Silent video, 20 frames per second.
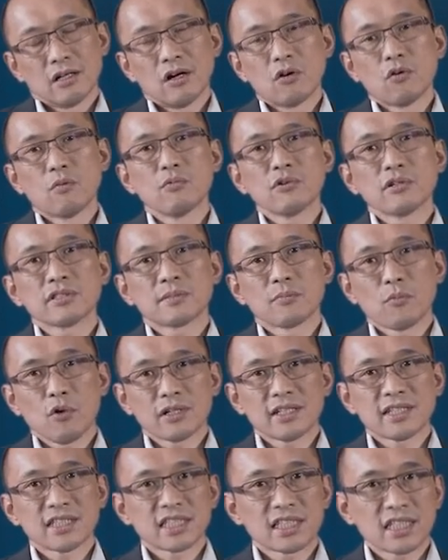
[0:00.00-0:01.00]
almost more
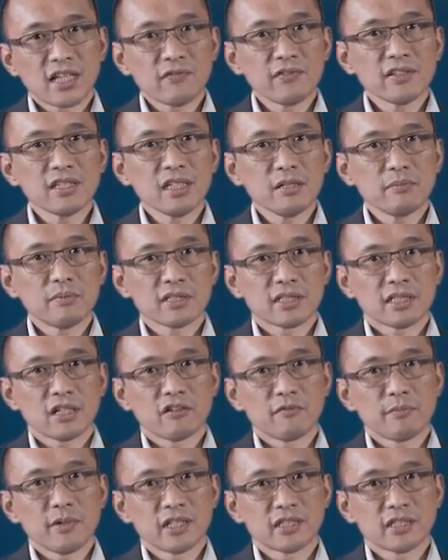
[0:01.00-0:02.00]
than 70%
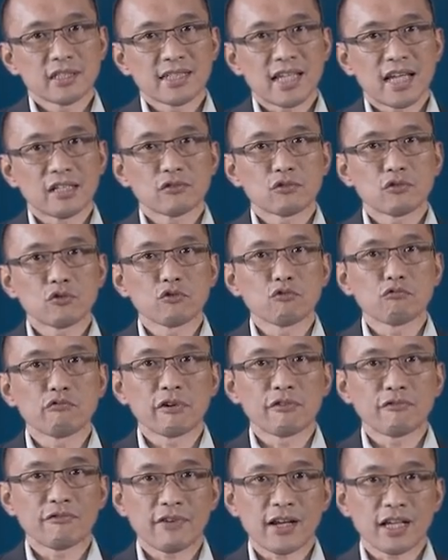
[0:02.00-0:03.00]
of patients had true
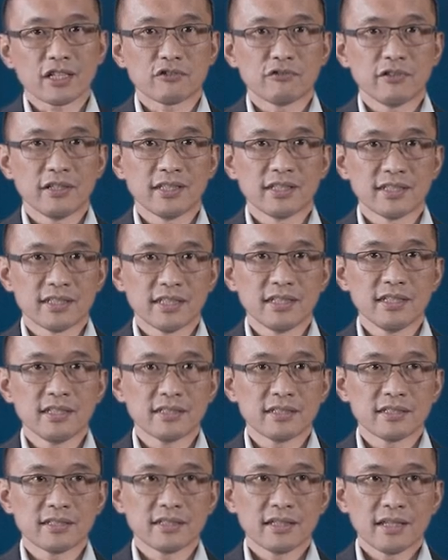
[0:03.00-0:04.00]
refractory
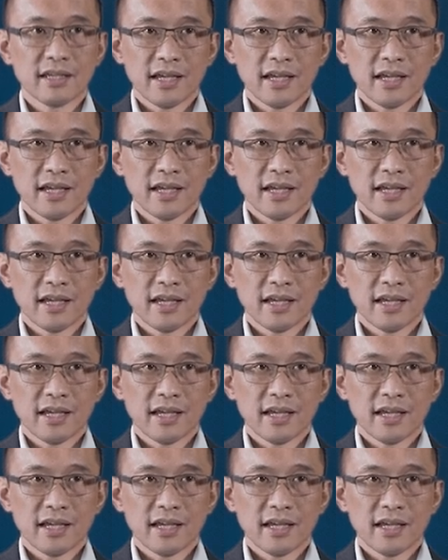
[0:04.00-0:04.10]
disease,